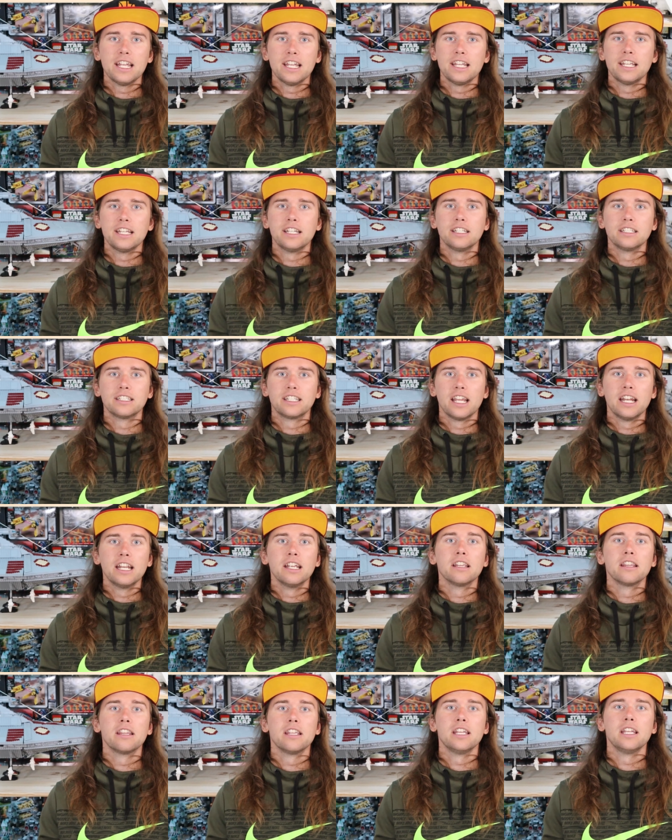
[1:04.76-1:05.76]
is
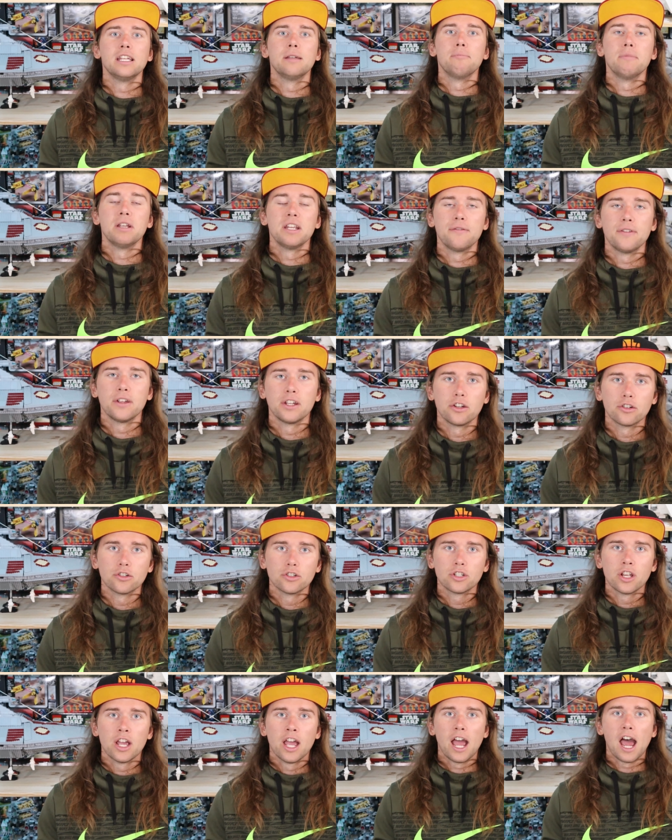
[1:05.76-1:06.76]
getting the
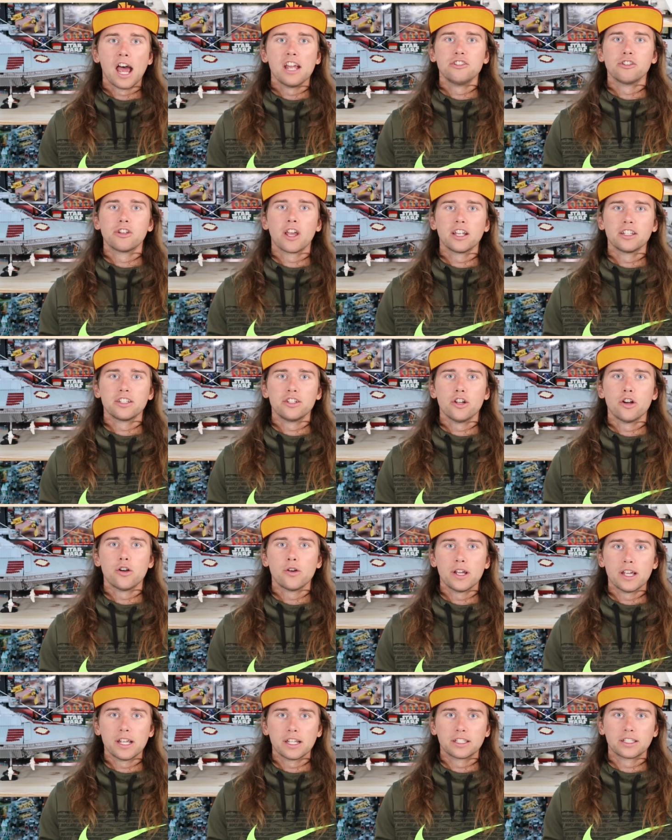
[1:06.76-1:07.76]
minifigures. As you guys
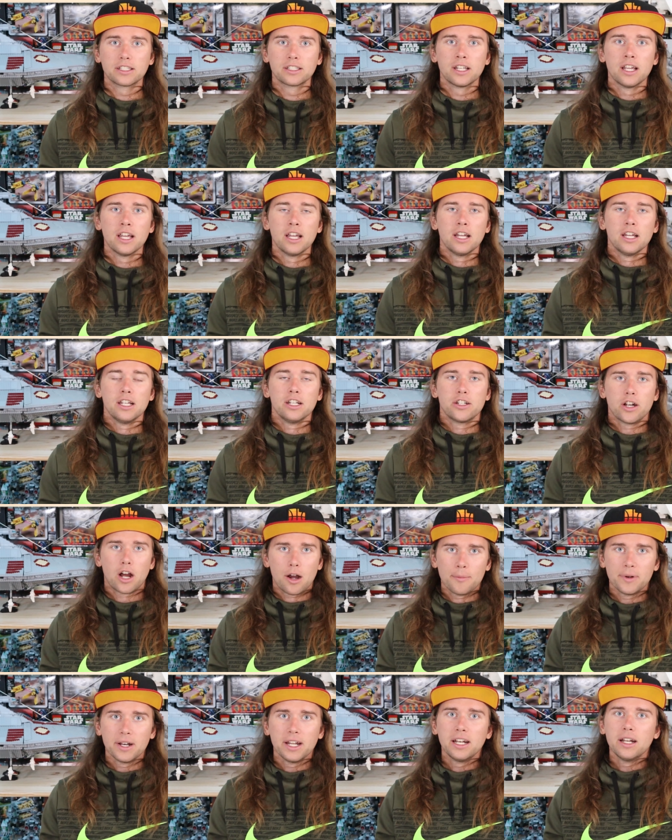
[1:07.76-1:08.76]
know, it's
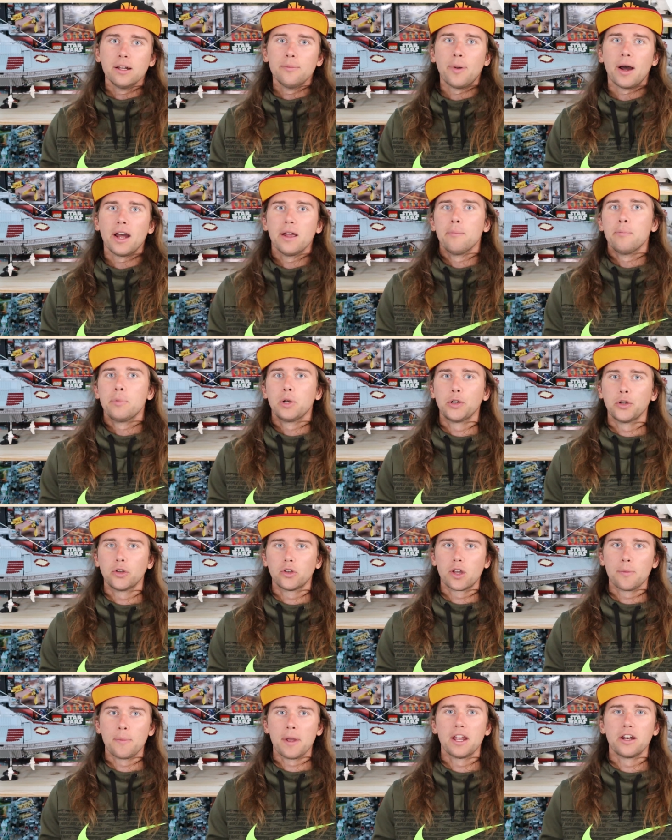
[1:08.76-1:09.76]
dominated by Imperial
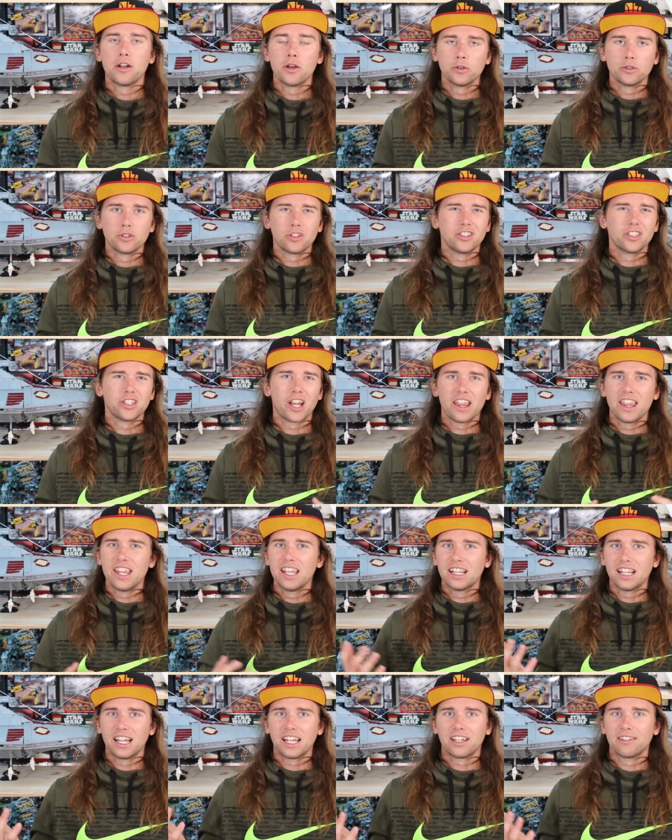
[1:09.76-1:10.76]
commandos. There's
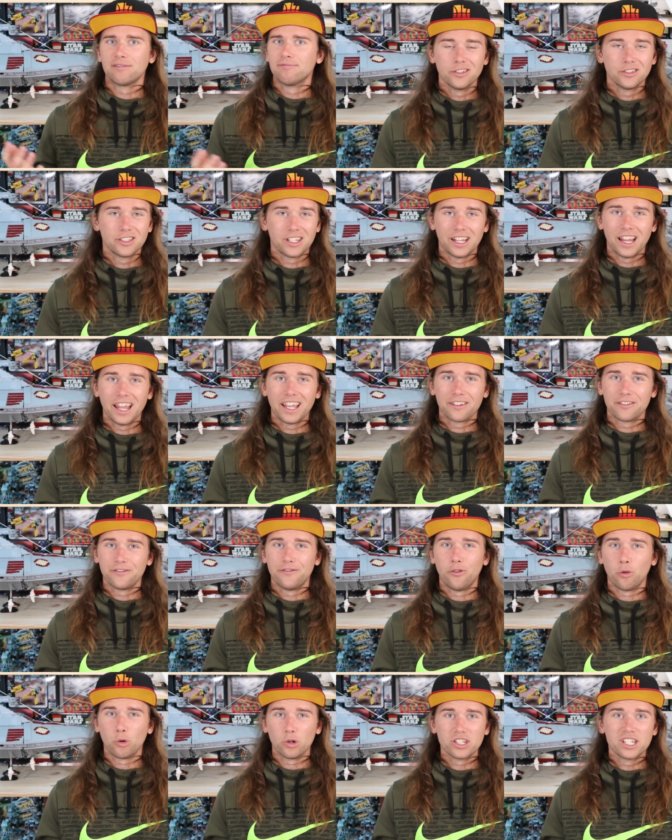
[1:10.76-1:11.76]
like
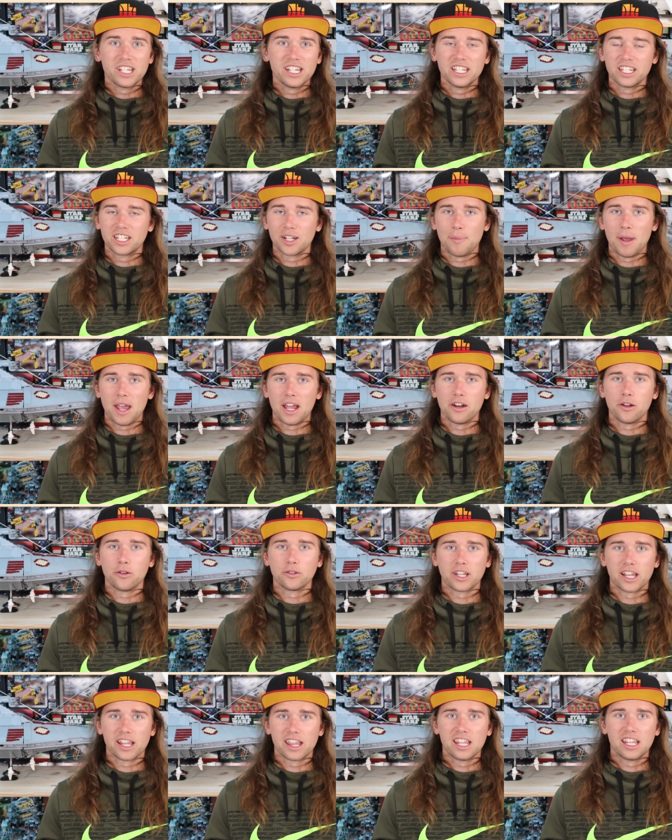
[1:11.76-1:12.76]
14
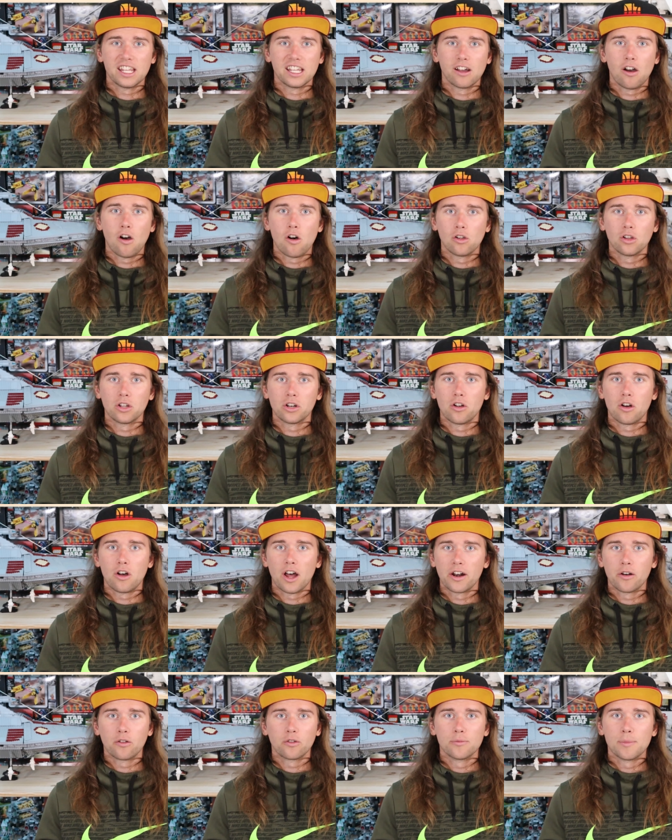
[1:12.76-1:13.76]
commandos, I think, all in all.
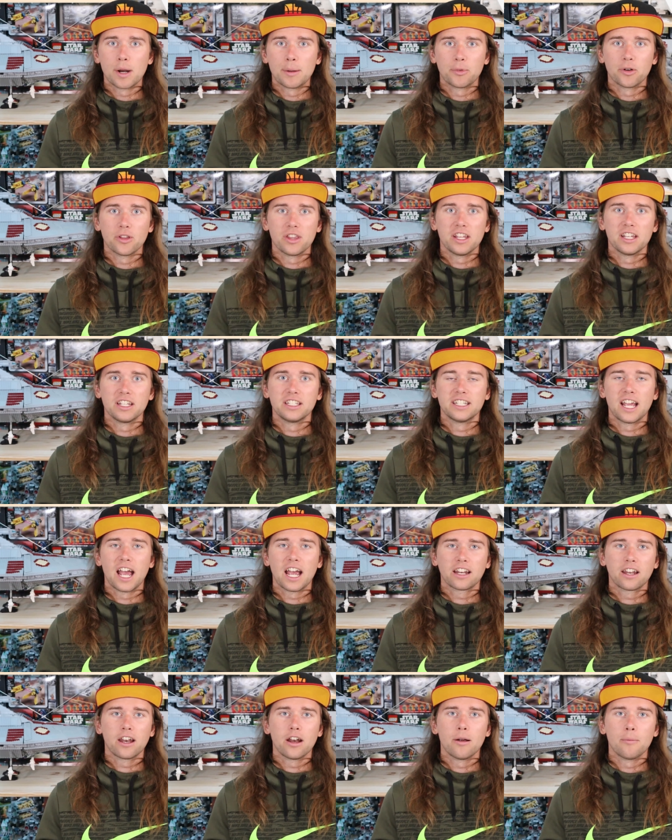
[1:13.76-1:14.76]
I don't remember the
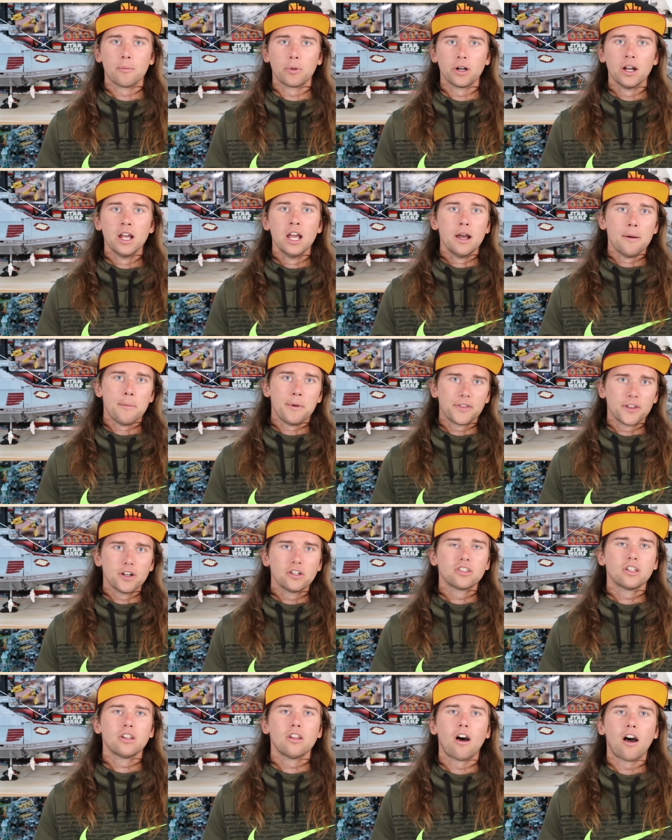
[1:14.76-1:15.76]
exact number, but
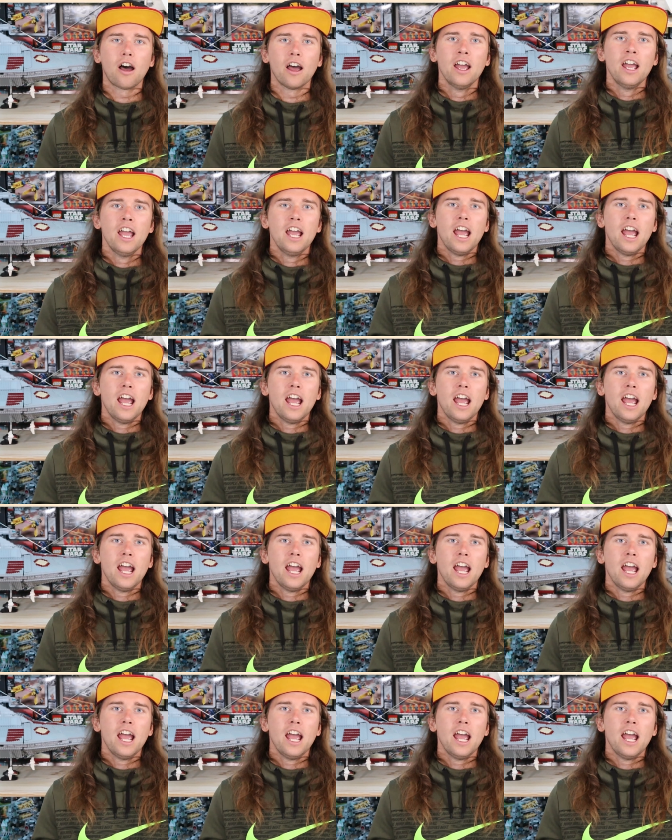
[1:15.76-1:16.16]
there's a lot,